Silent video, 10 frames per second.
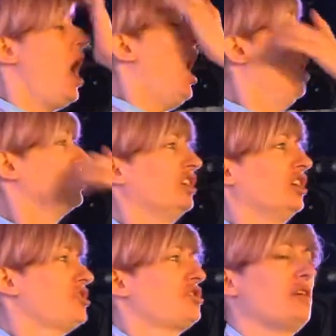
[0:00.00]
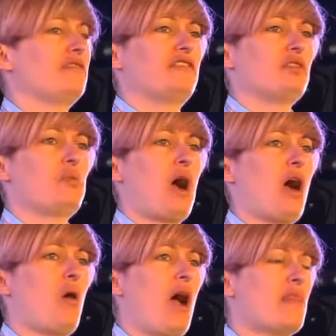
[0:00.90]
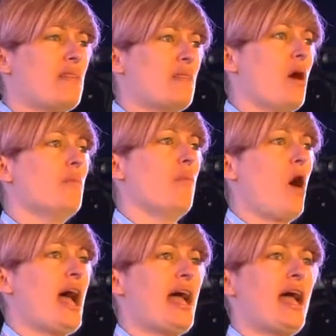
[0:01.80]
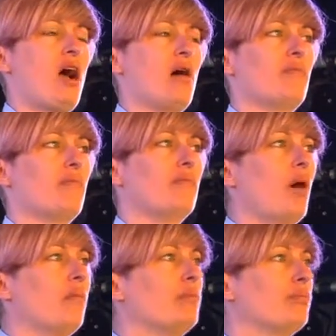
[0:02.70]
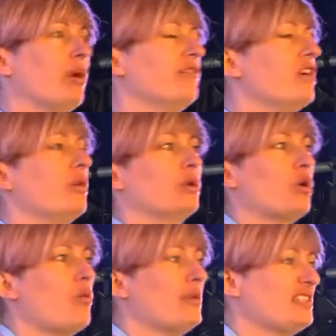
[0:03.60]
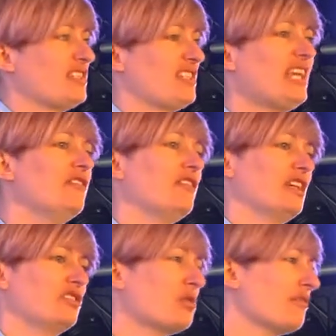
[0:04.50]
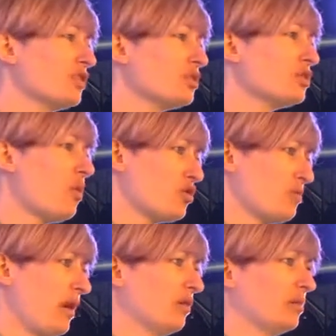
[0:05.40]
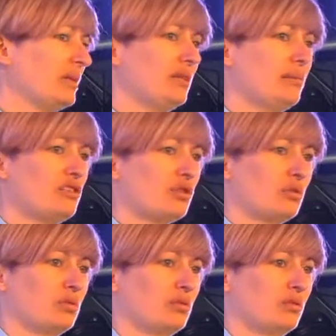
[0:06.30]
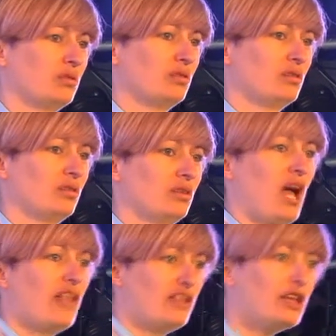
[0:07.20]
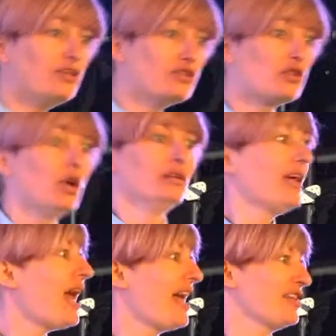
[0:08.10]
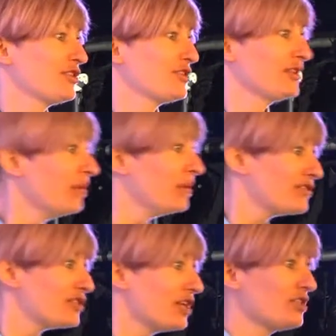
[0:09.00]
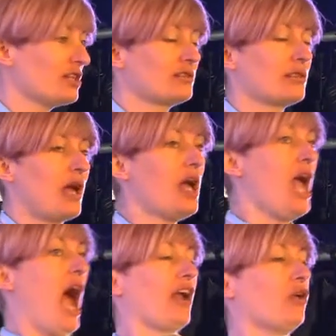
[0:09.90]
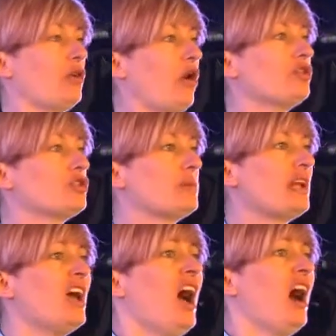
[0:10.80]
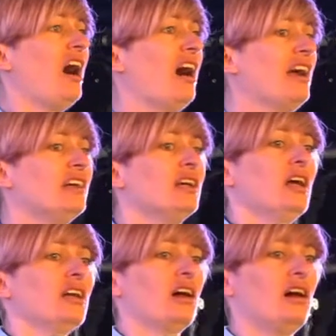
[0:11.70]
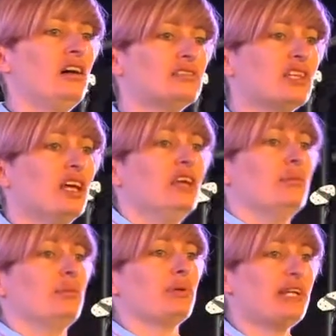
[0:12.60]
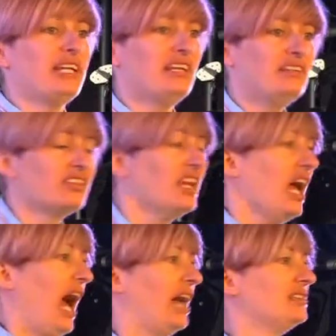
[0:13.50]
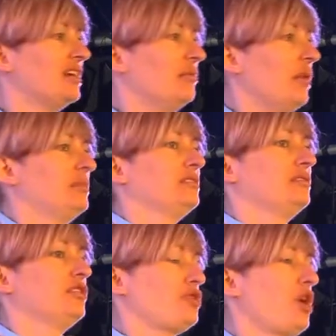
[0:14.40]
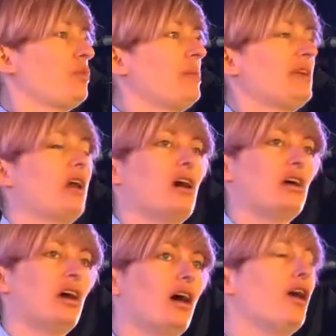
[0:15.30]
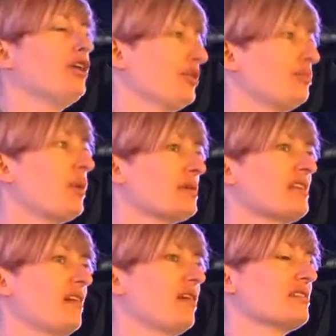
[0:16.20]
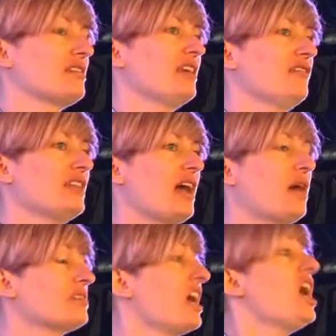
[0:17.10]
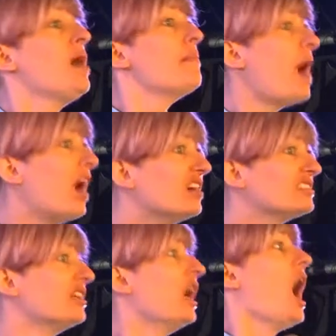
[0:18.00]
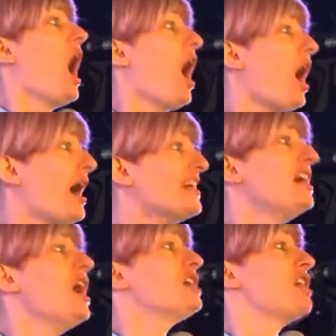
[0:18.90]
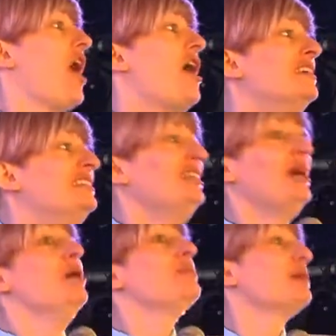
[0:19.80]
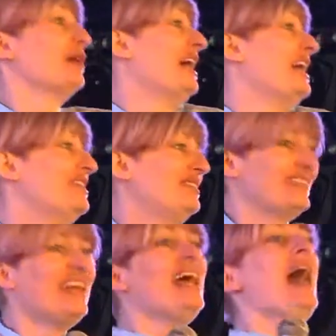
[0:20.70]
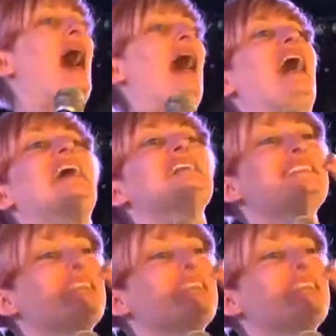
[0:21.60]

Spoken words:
So I just don't feel well. And then my mum and brother would call me Stevie. Did you ever used to watch Malcolm in the Middle? And yes, no one ever says yes to that. And I used to be like, I can't breathe. And Mum and Joe would be like, oh, you proper sound like Stevie there. I was like, but I can't breathe. And